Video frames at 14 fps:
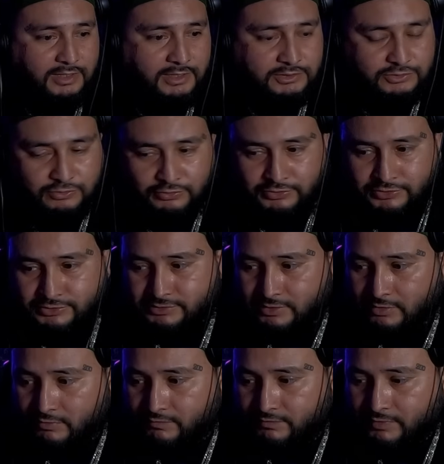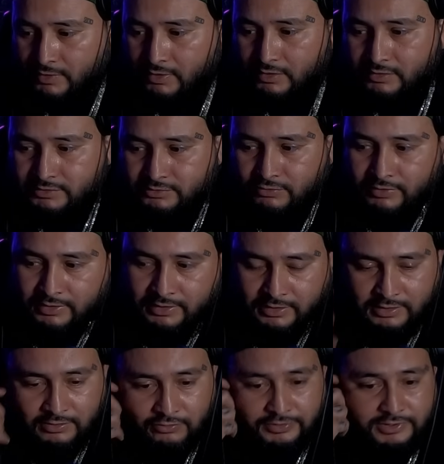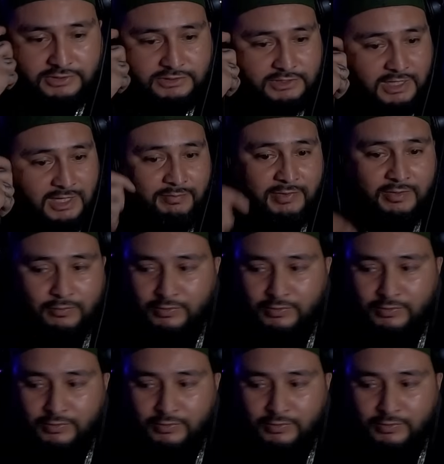Enjoy yourself. Let's go ahead and kill this segment,